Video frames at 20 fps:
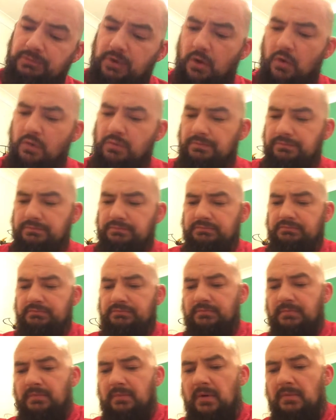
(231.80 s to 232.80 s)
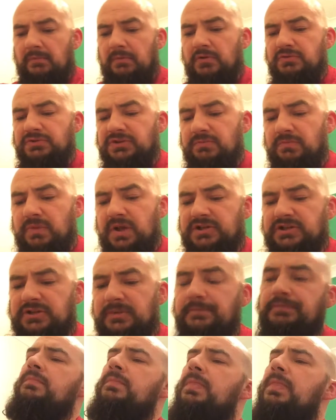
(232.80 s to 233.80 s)
Oh, I'm losing
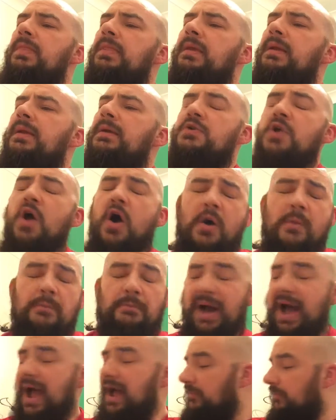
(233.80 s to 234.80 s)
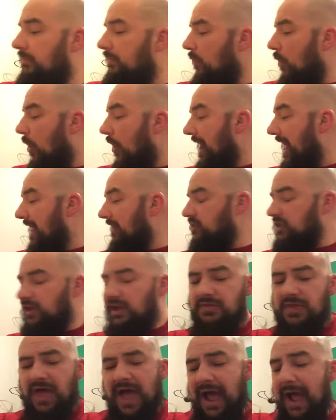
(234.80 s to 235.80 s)
bits. Not a bad one,
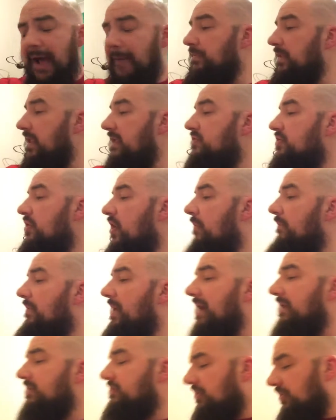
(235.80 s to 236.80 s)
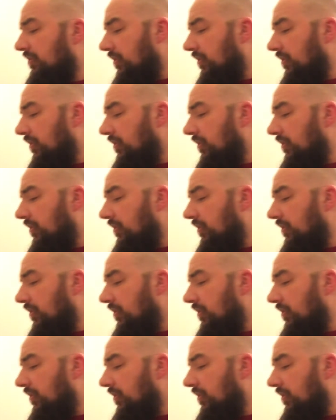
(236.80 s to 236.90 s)
actually. That is not bad at